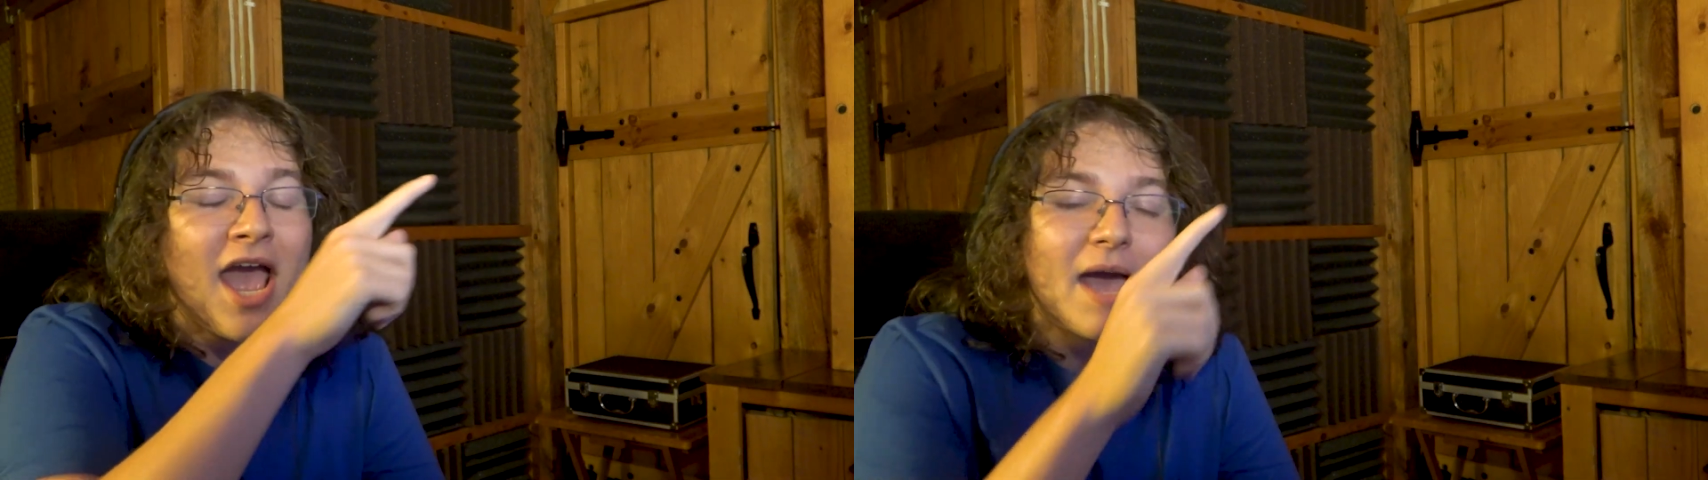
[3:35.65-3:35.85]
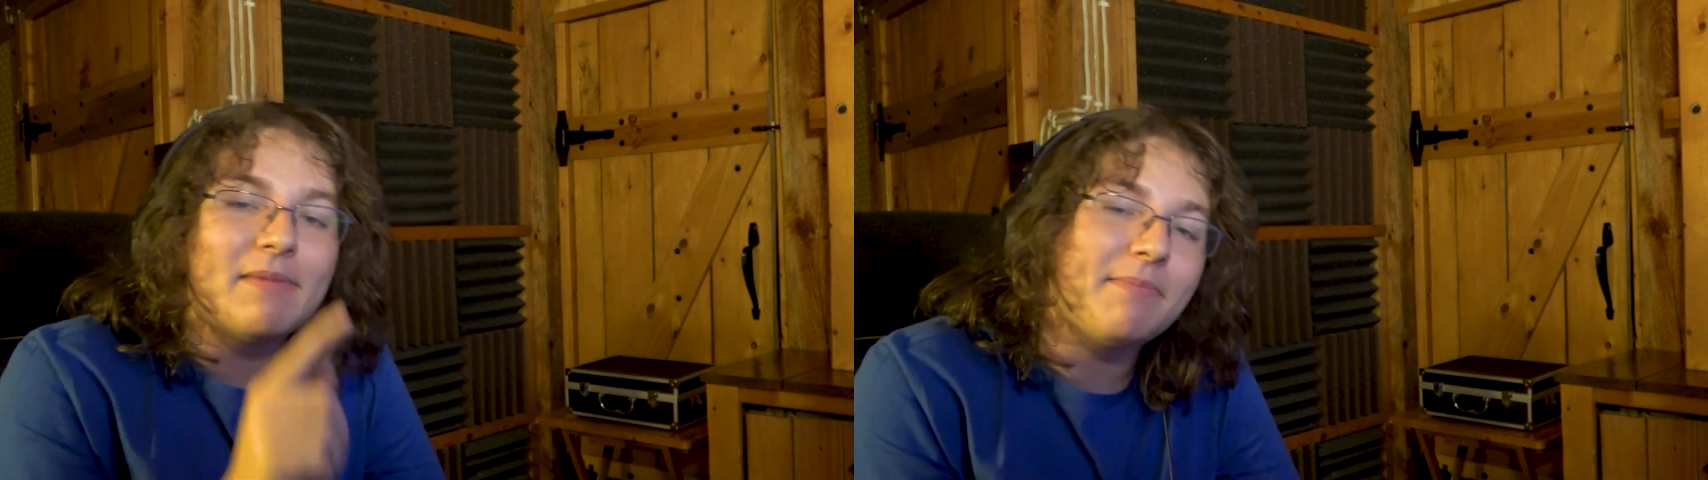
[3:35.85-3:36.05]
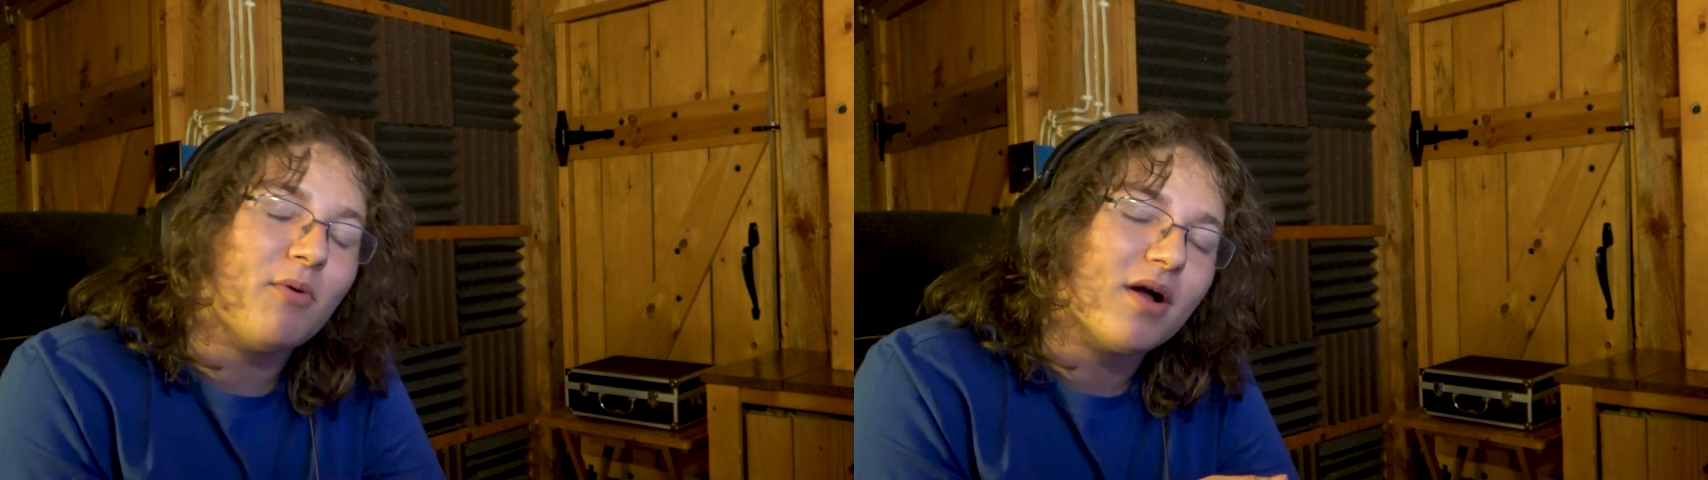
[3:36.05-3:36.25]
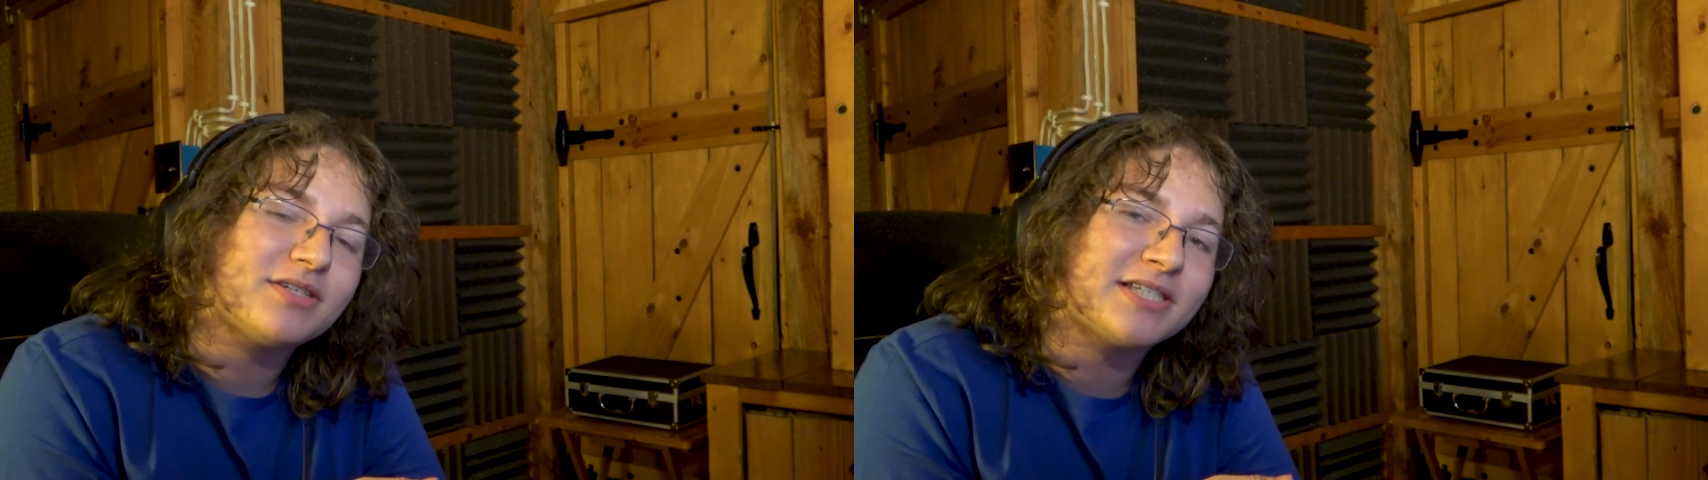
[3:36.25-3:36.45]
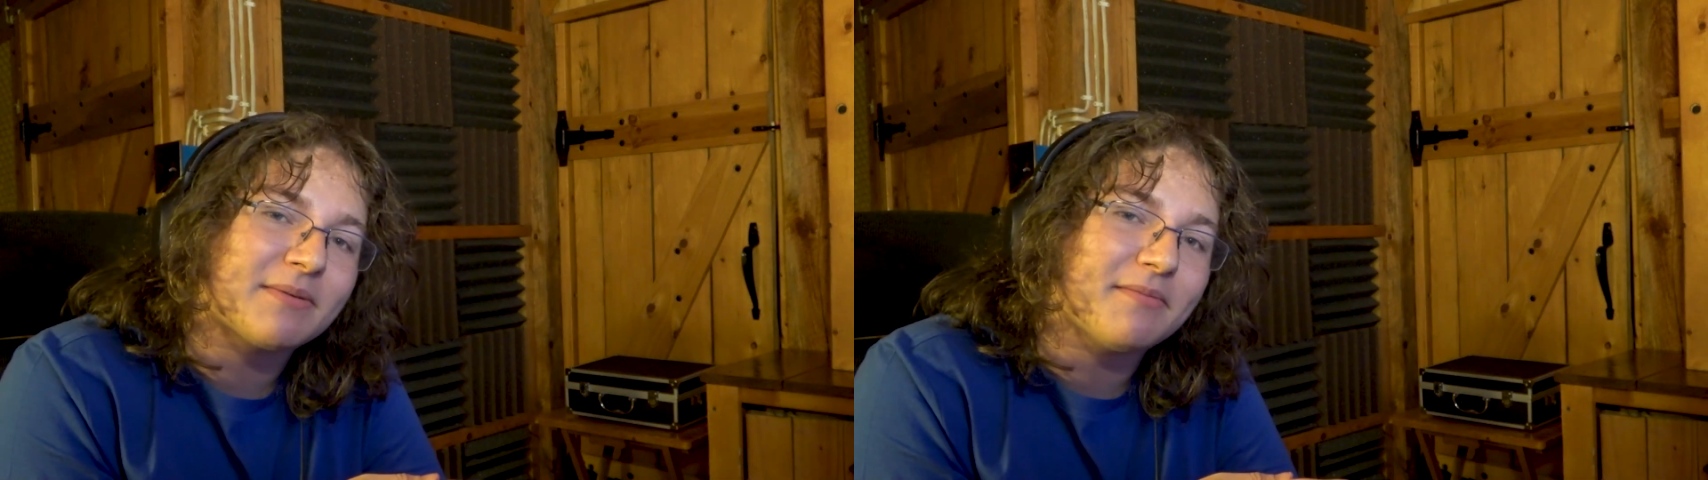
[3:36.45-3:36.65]
and maybe
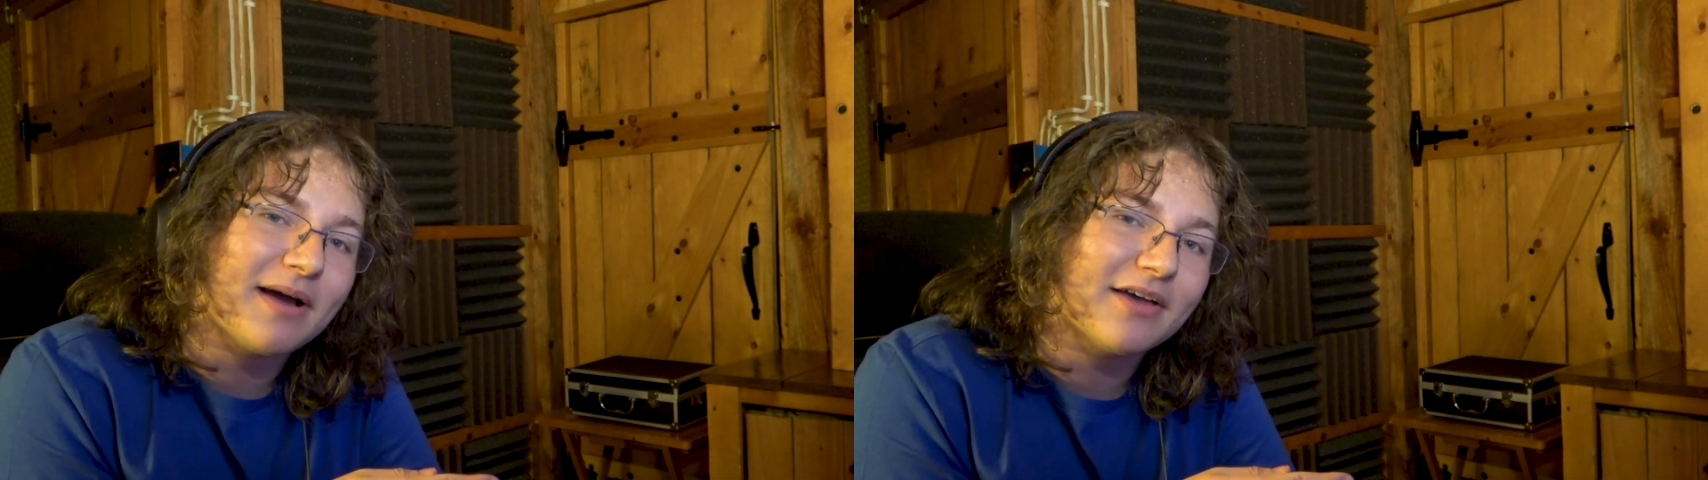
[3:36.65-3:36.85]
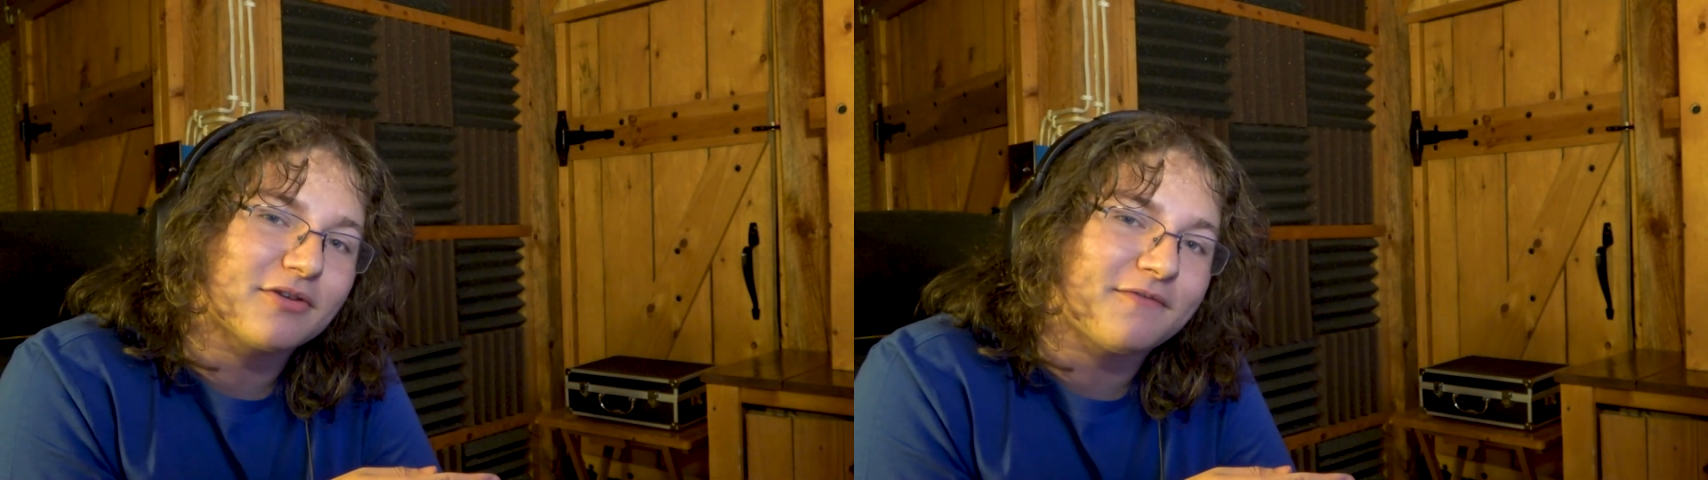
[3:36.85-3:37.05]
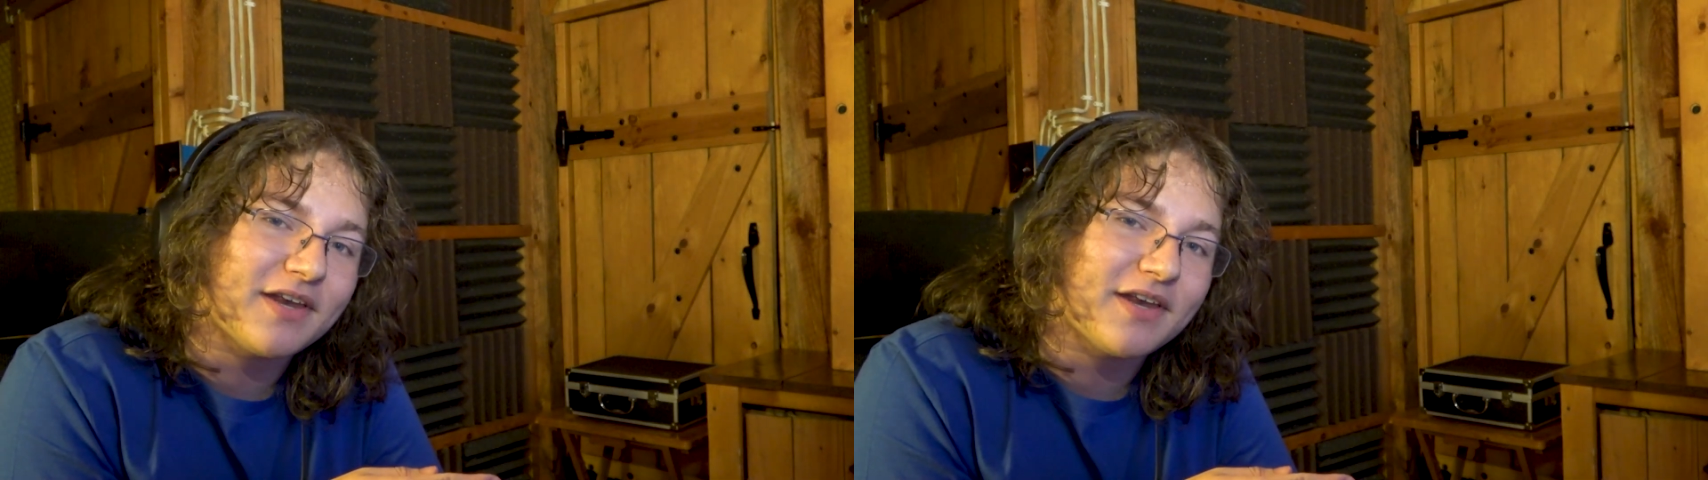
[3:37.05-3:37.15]
watching some of my other